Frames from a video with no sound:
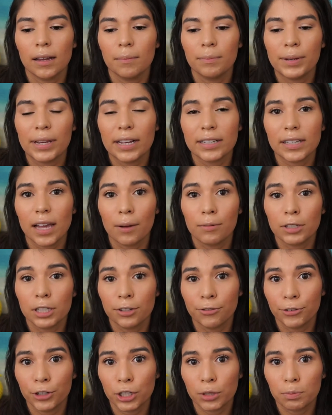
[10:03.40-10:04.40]
because I was
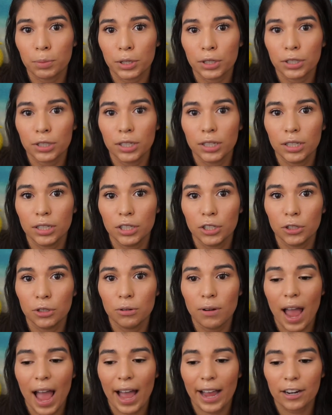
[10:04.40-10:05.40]
the first person
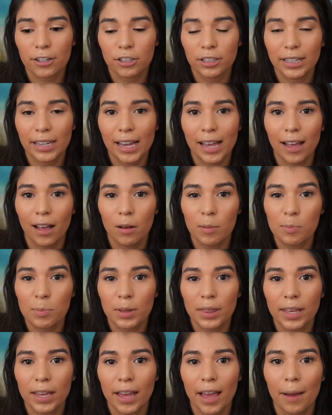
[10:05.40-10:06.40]
to actually get help
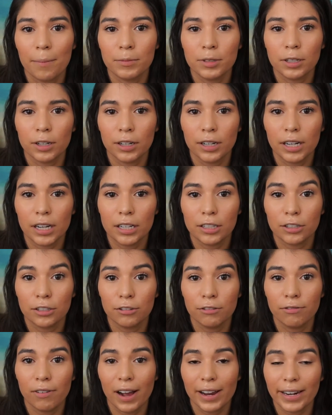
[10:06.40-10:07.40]
with it, I'm starting
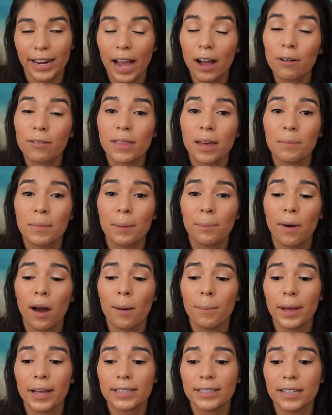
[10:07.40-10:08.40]
to find out that my
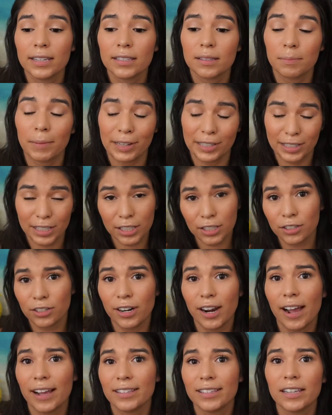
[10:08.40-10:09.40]
mom has this, my
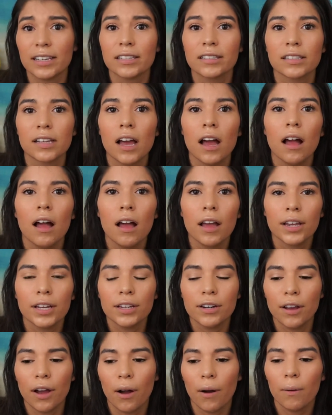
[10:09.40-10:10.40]
sister has this,
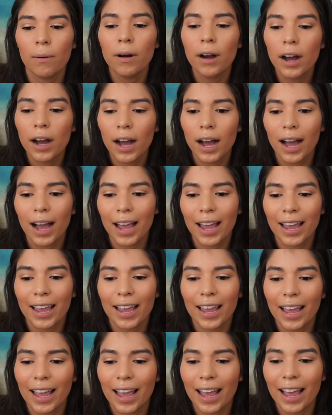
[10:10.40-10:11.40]
you know,
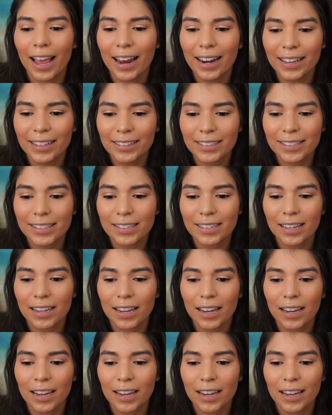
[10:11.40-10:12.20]
and it's